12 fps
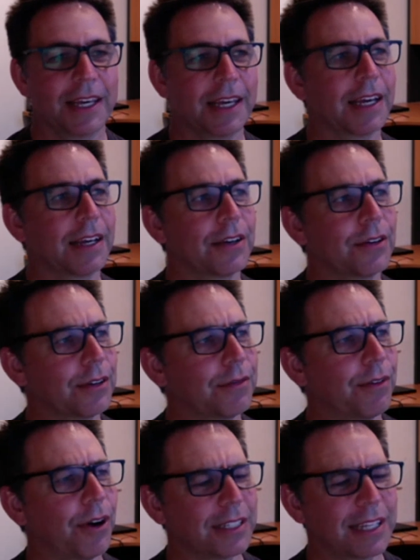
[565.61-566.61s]
yeah, good
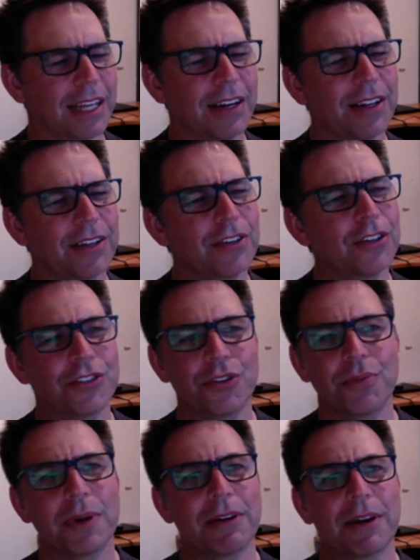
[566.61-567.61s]
advice. And I'm not
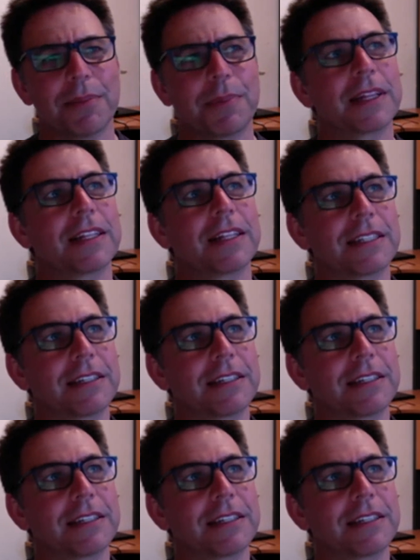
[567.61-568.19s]
sure where I picked this